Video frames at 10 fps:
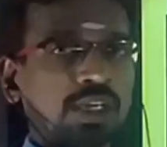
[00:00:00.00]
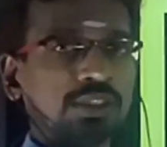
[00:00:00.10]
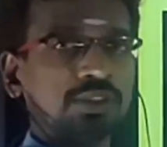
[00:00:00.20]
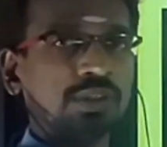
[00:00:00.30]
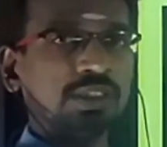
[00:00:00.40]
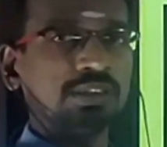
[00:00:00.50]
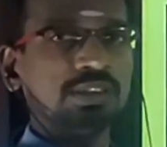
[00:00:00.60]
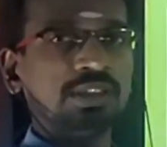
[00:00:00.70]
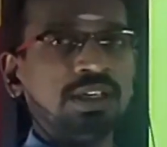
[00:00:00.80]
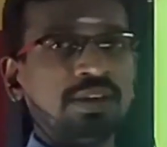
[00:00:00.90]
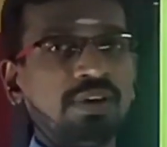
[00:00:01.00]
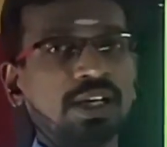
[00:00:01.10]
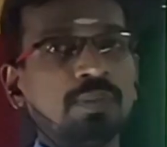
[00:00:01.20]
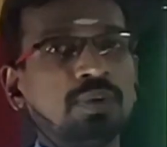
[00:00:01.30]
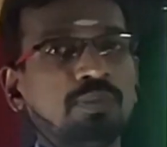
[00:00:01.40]
student,
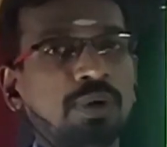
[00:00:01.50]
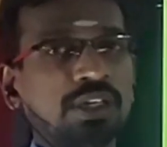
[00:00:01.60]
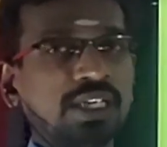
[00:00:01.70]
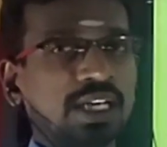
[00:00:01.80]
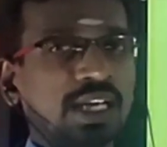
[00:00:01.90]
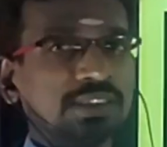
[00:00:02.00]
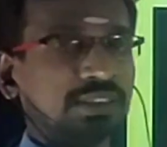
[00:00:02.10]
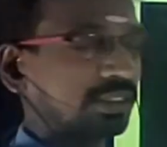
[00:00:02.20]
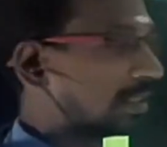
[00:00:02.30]
welcome to botany class.